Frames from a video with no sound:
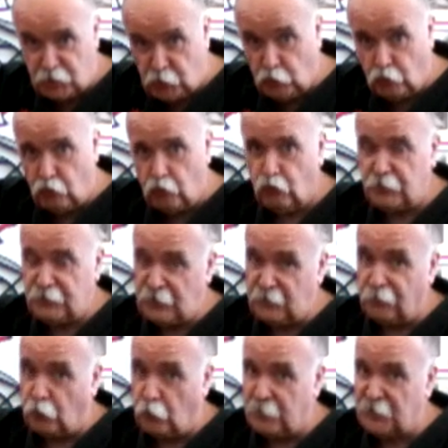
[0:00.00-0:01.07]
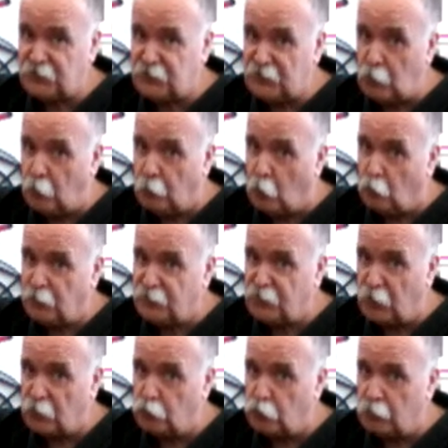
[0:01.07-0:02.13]
you with the aforementioned elbow we
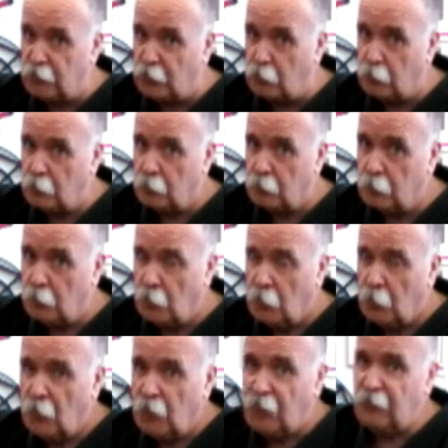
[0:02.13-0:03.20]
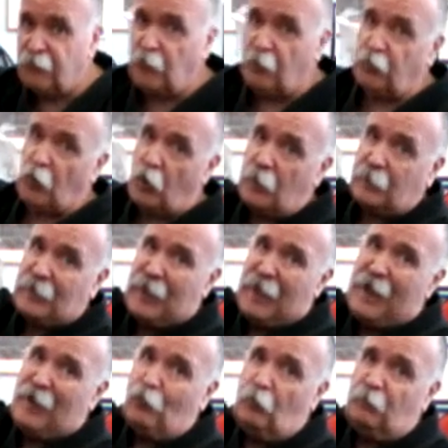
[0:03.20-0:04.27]
taught earlier. If we block
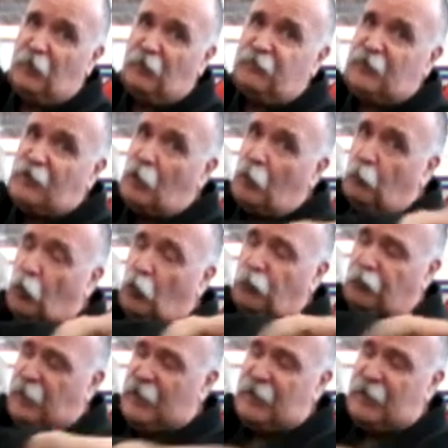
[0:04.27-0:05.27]
at or above the elbow,